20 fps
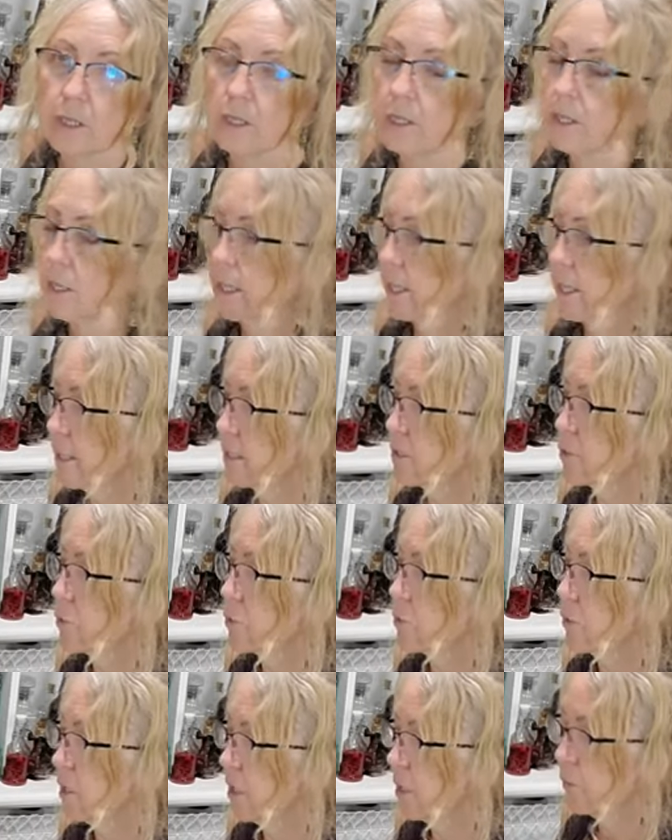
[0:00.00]
Like, it's
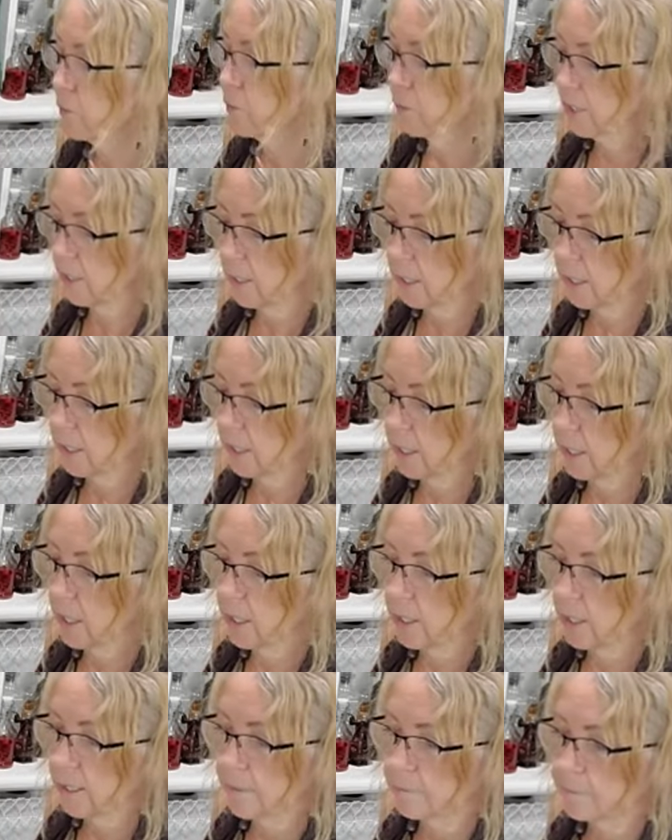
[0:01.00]
really, really,
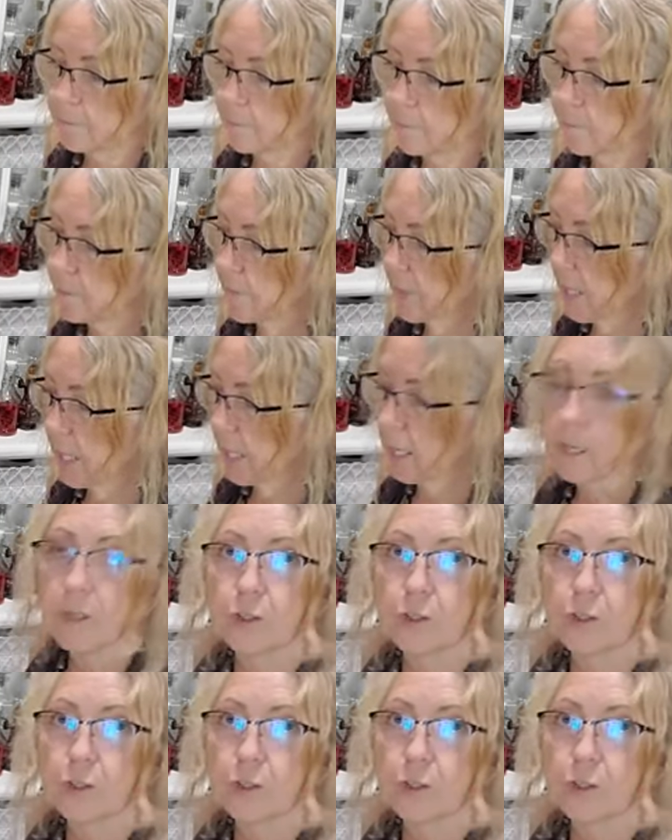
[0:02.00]
yeah,